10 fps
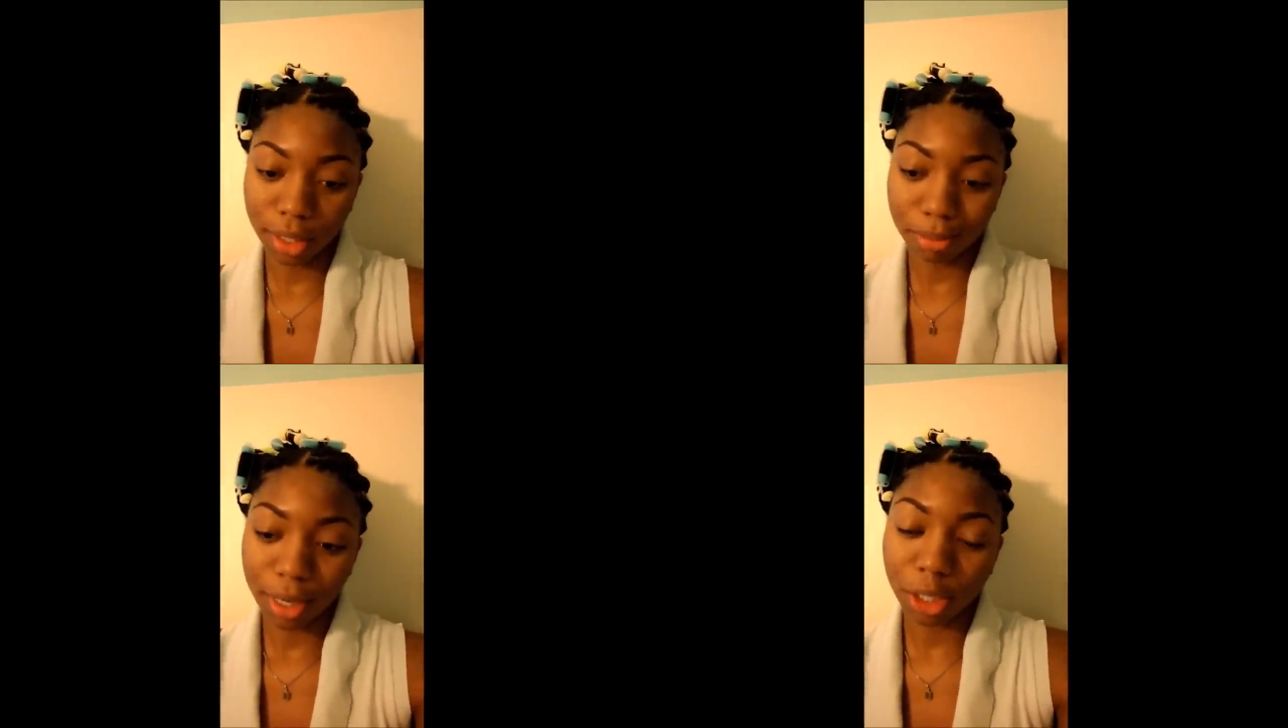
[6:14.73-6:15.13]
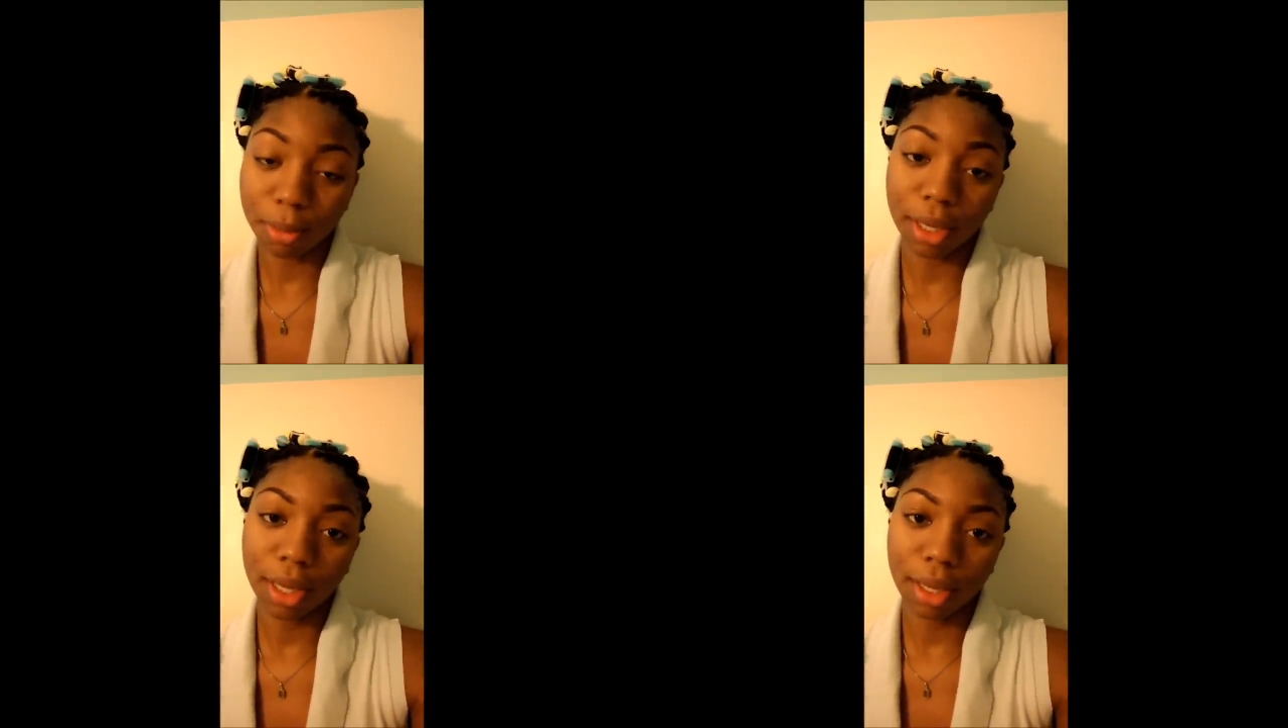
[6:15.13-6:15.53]
is my
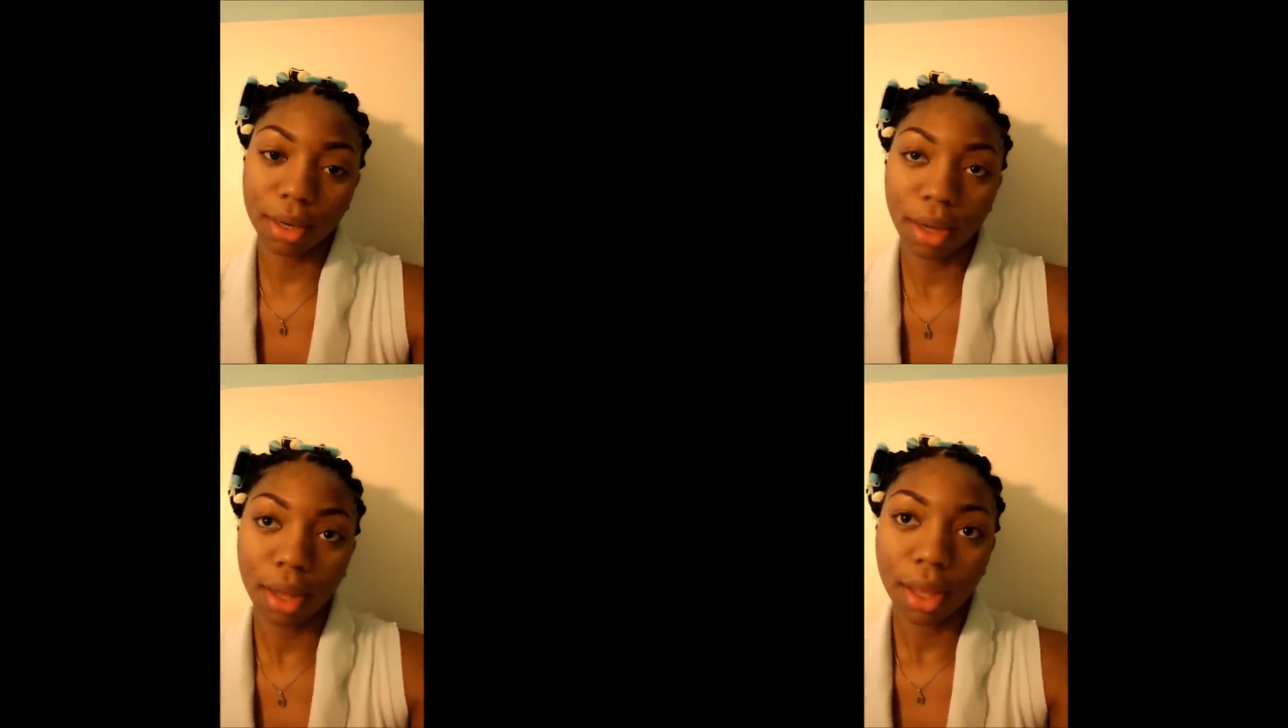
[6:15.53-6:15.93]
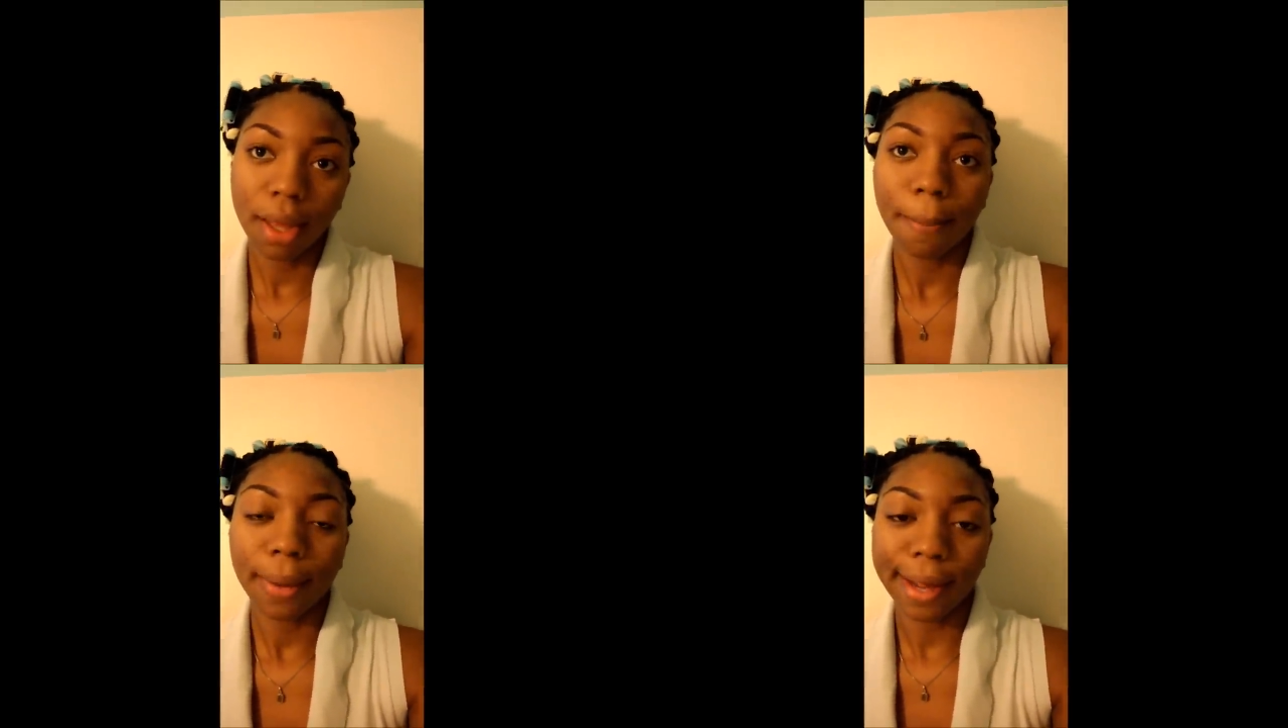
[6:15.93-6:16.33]
Jamaican
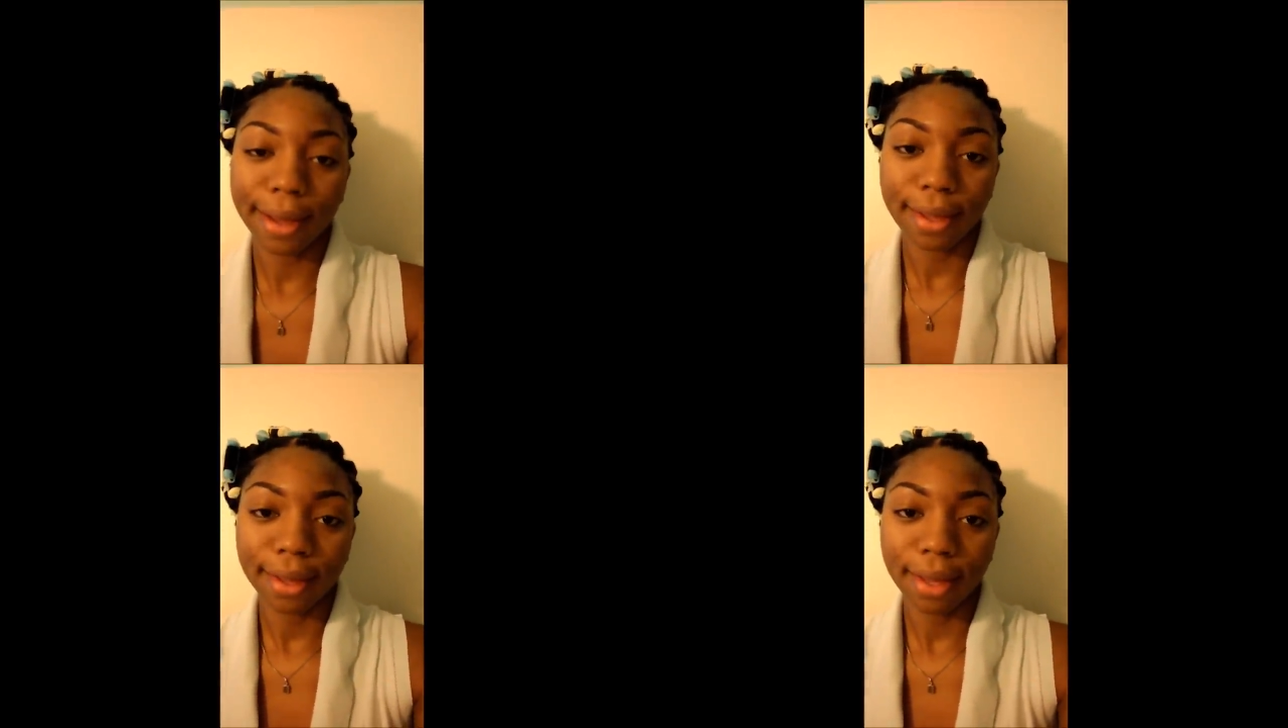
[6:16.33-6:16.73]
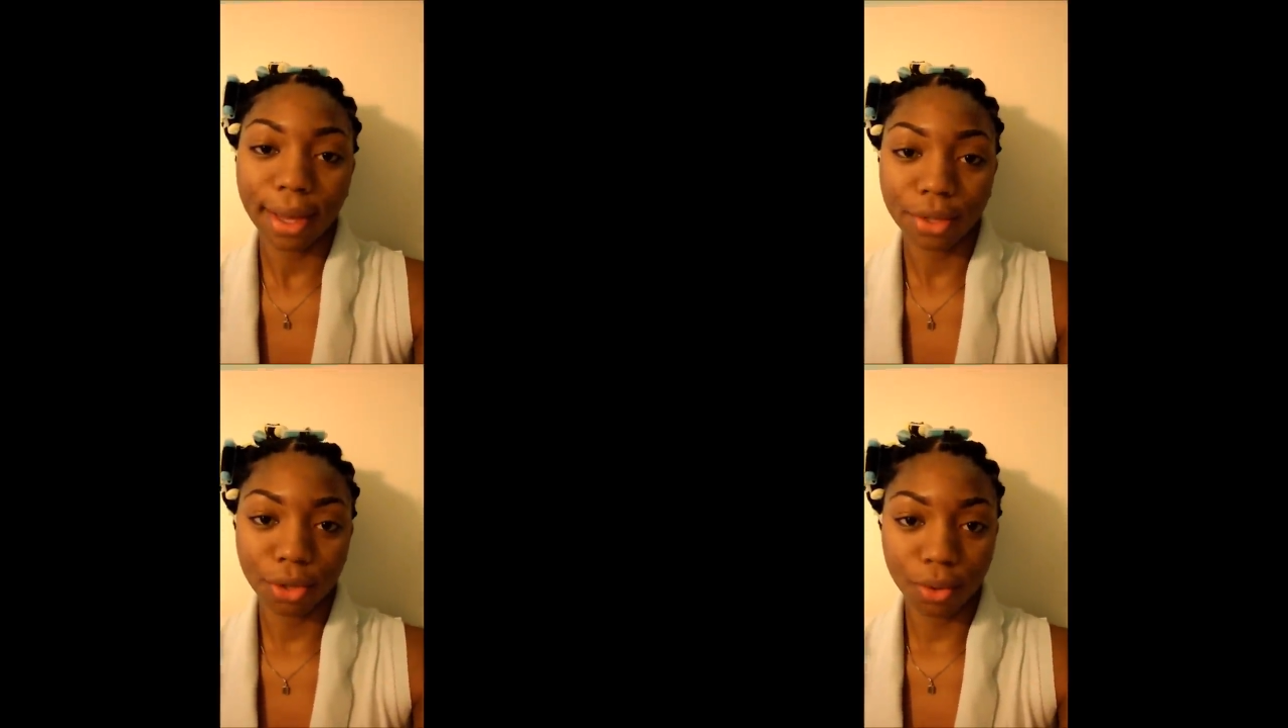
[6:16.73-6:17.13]
Black
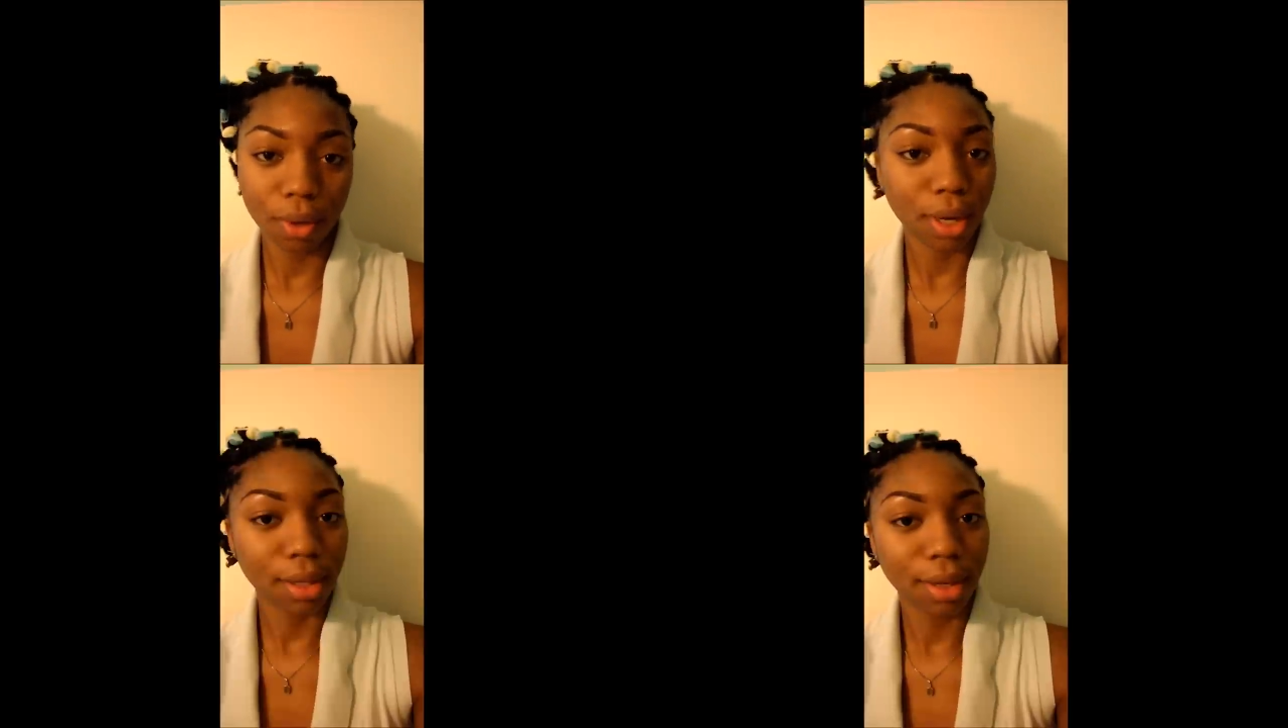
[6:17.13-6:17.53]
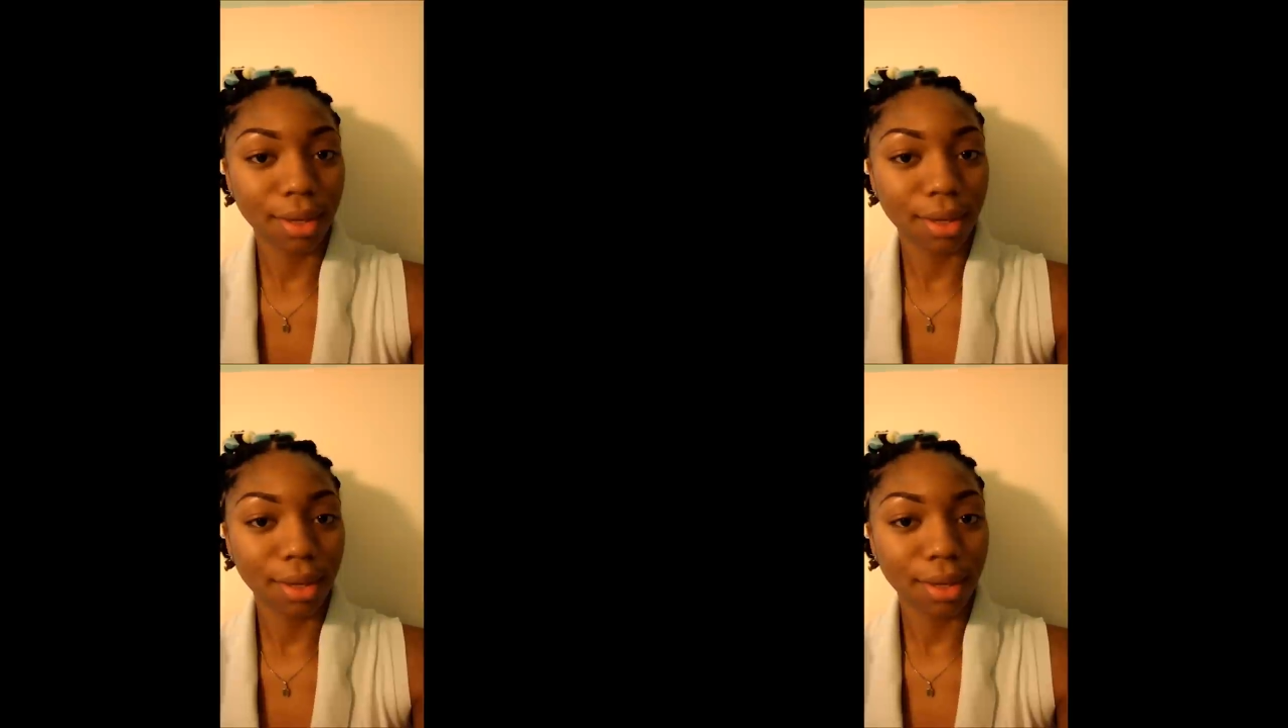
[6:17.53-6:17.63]
Castor Oil.